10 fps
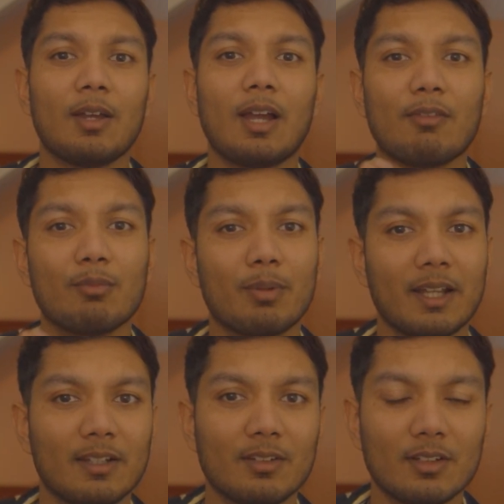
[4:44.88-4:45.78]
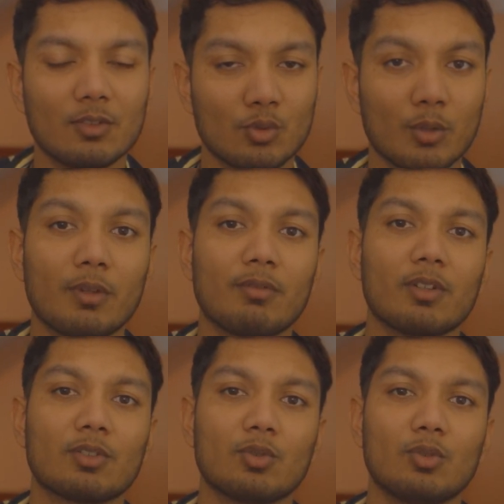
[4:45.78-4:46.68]
having played rugby for
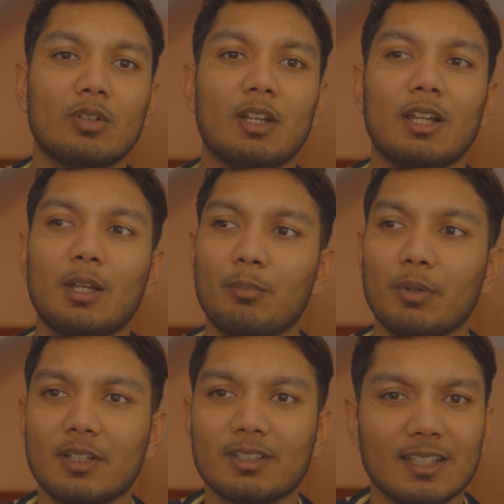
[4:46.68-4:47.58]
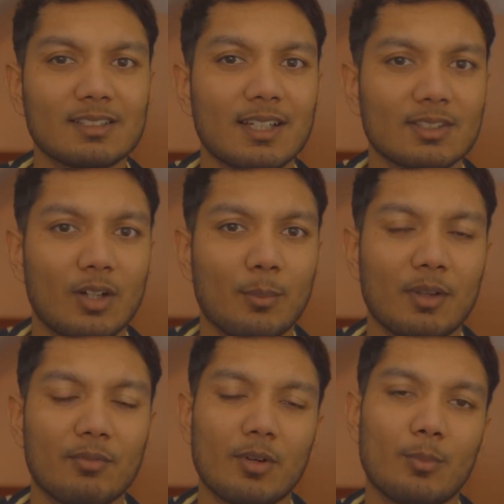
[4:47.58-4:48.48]
the school, But since I started
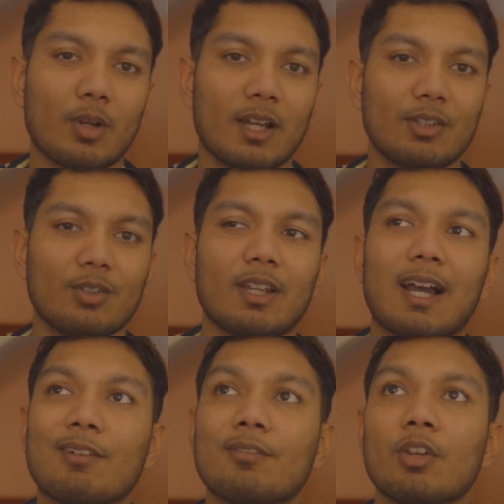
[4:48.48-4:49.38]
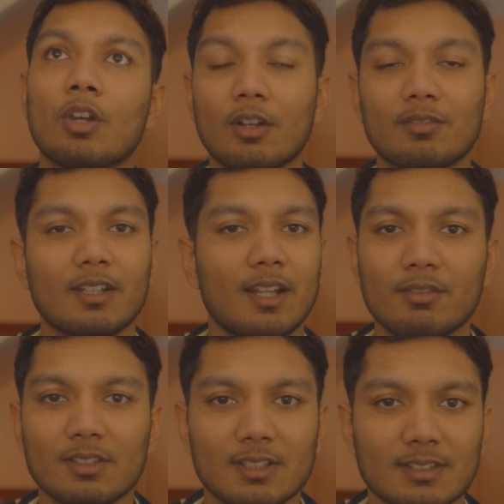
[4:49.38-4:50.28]
playing football at uni, I've loved it
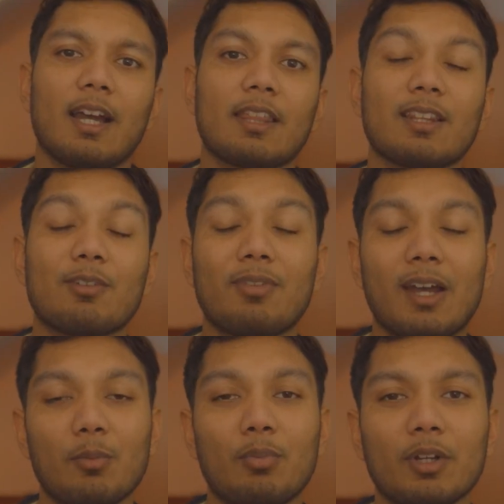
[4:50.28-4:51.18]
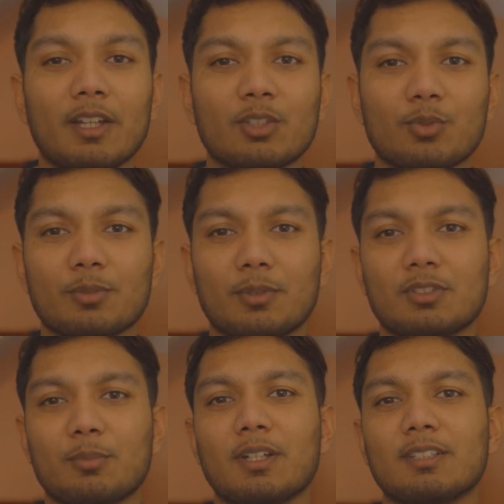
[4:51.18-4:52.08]
ever since. I think the final point is
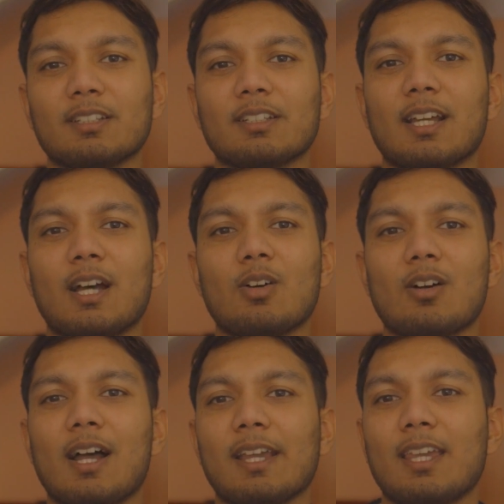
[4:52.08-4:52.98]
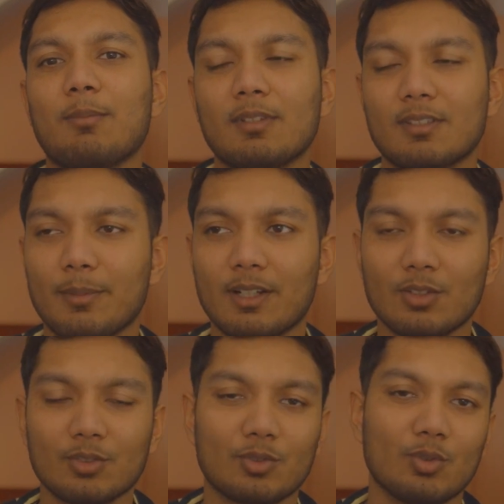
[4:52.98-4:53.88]
responsibility. Now, I came into
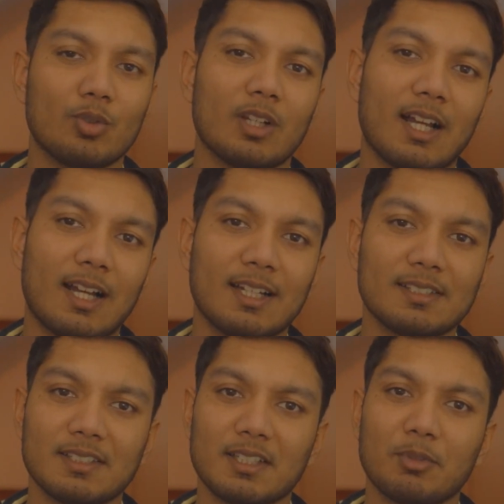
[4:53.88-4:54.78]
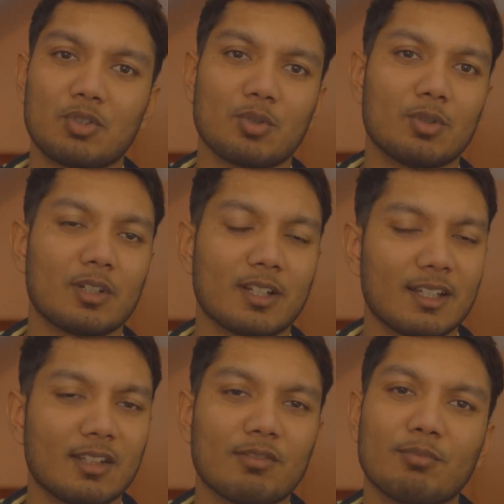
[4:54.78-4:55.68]
medical school as an immature and
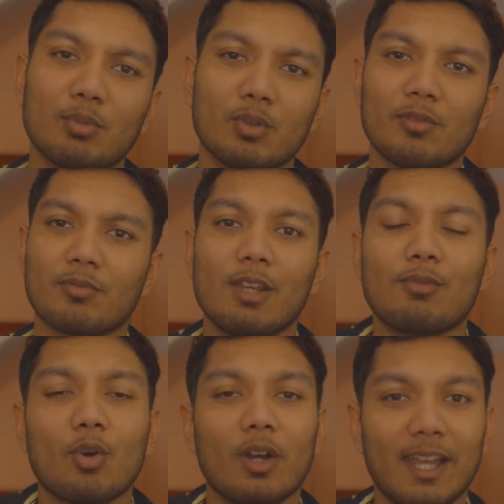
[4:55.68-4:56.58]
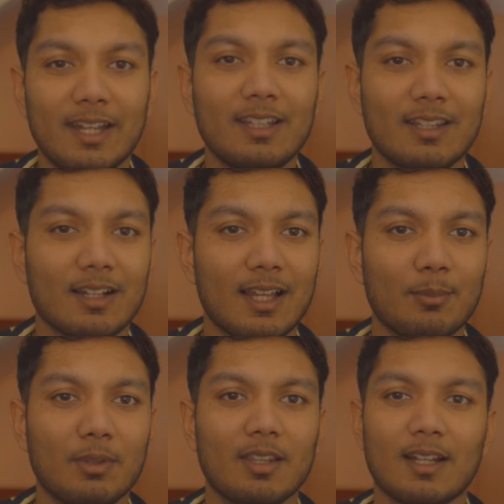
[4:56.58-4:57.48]
naive boy. If you're anything
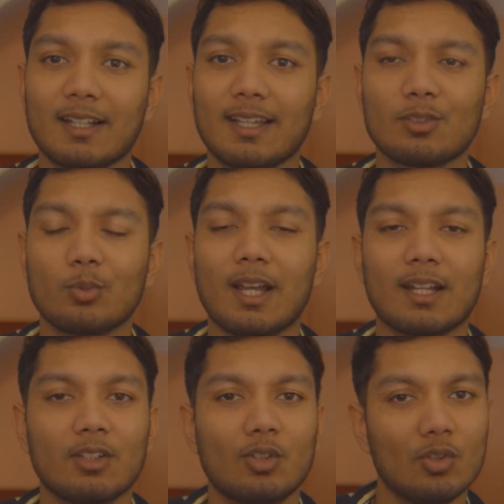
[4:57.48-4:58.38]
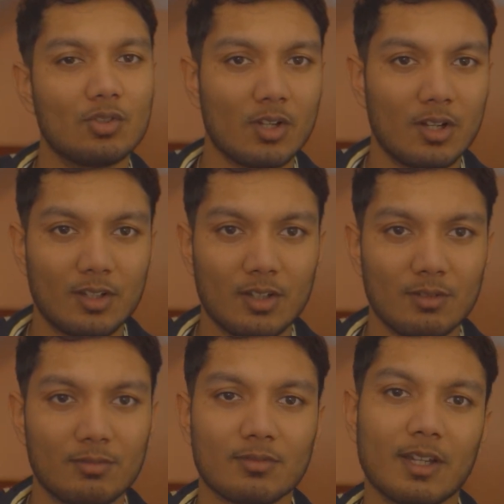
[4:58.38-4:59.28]
like me, then I guess we had a huge learning
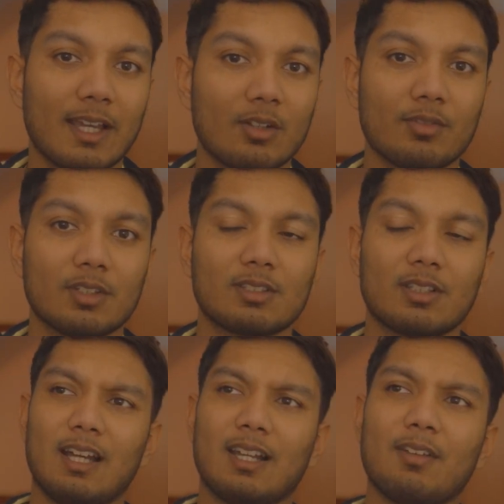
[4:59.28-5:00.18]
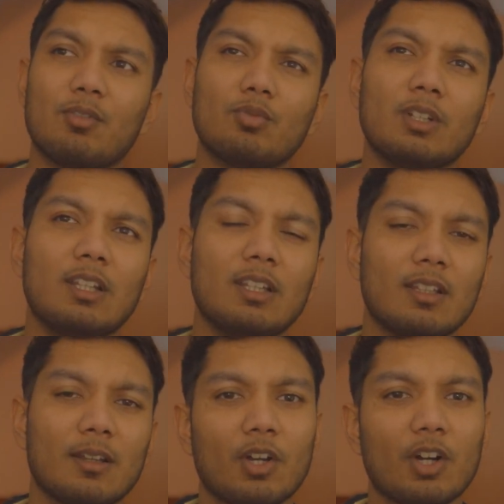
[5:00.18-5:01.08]
curve ahead of us. And I never
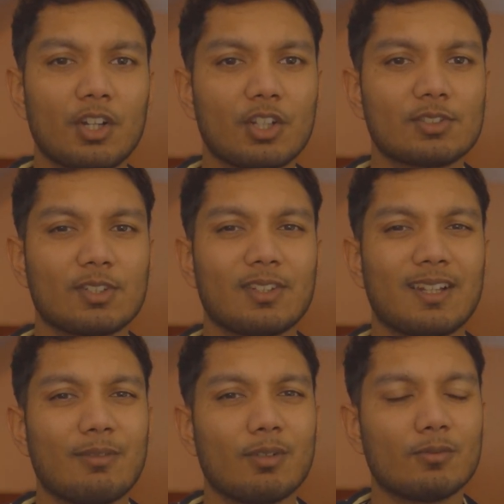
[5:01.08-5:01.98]
really understood the level